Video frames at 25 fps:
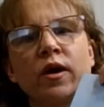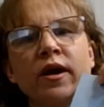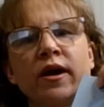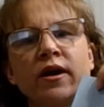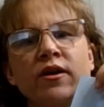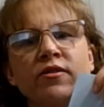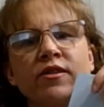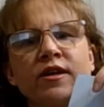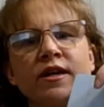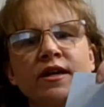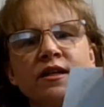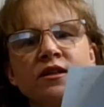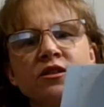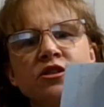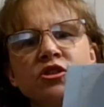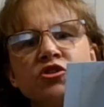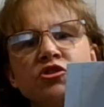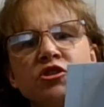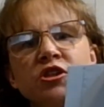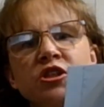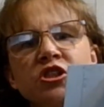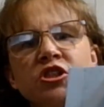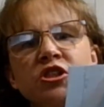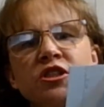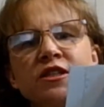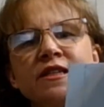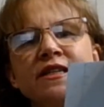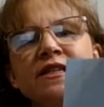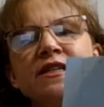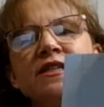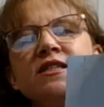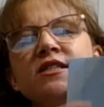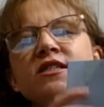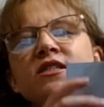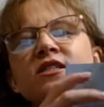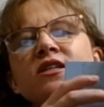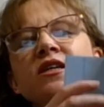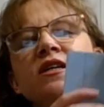the illustration needs
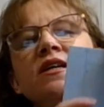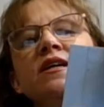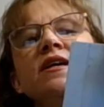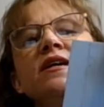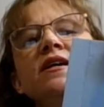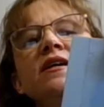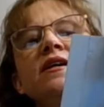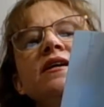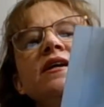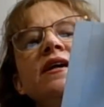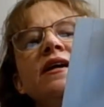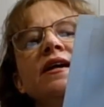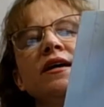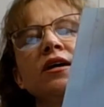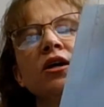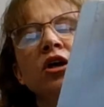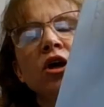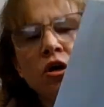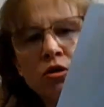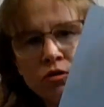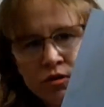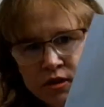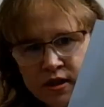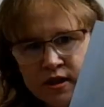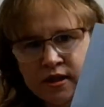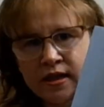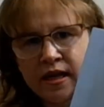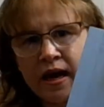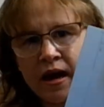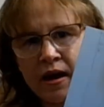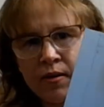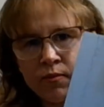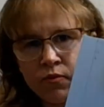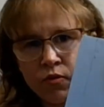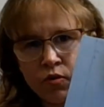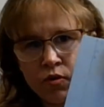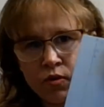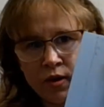to go to that
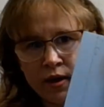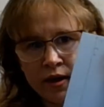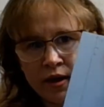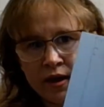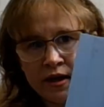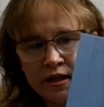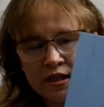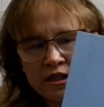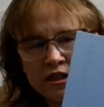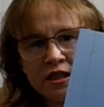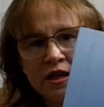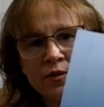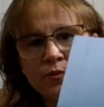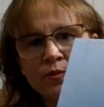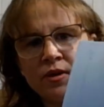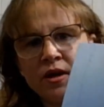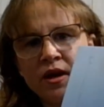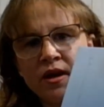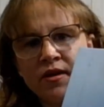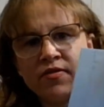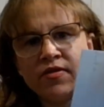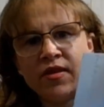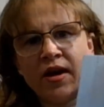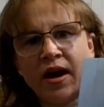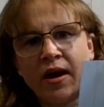point, extend beyond that